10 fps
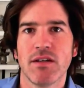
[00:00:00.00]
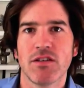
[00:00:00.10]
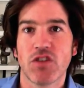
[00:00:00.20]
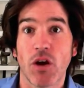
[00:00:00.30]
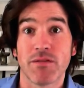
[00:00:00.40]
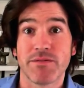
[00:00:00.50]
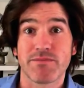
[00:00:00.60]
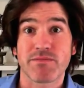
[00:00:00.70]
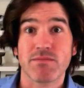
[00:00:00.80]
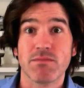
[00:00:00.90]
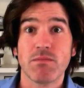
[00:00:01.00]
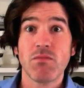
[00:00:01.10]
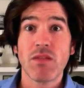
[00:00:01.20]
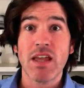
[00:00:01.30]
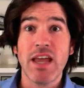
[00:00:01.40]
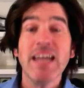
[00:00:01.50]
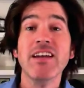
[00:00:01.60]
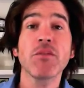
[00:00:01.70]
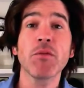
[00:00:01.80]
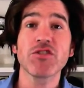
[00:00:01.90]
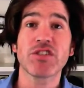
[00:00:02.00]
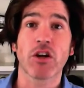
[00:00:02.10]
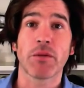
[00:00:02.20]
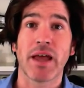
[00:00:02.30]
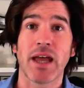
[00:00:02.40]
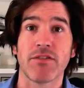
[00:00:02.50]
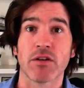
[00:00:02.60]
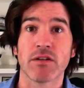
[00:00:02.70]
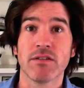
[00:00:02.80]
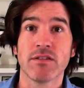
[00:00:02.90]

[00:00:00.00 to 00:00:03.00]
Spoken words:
So, end the mercenary behavior.